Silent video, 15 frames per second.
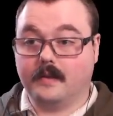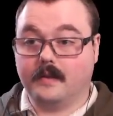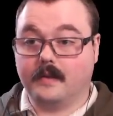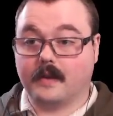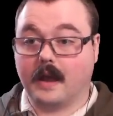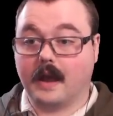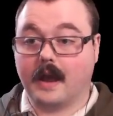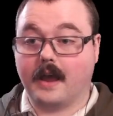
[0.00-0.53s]

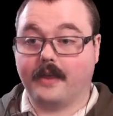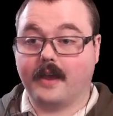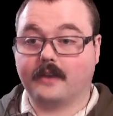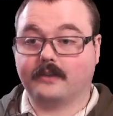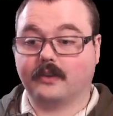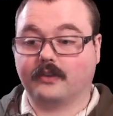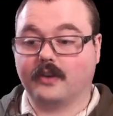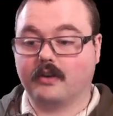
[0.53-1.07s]
Ah,
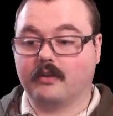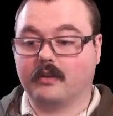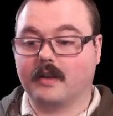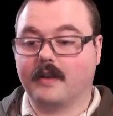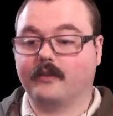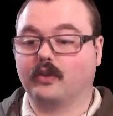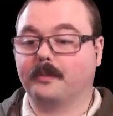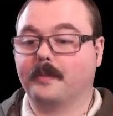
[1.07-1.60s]
there's the secret
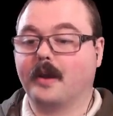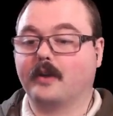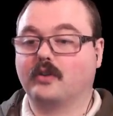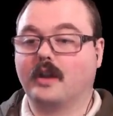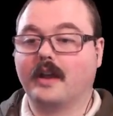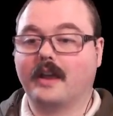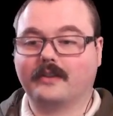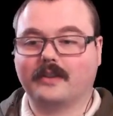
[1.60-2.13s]
level
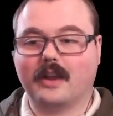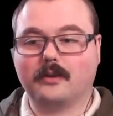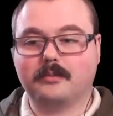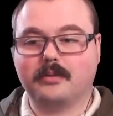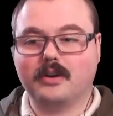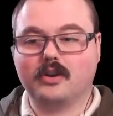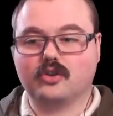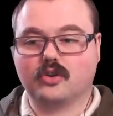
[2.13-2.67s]
special. So I was
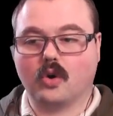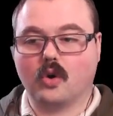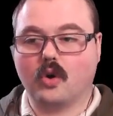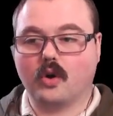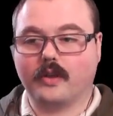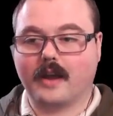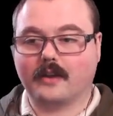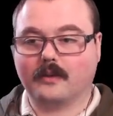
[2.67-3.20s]
pretty
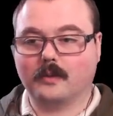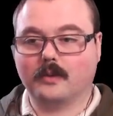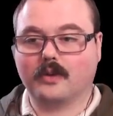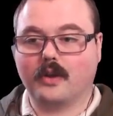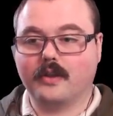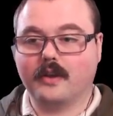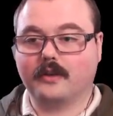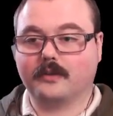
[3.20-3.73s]
sure that was
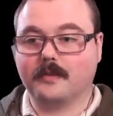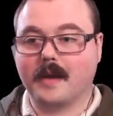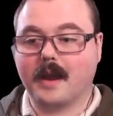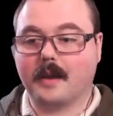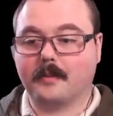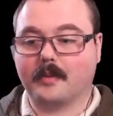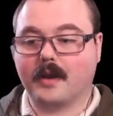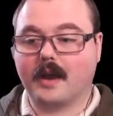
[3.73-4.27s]
on this map,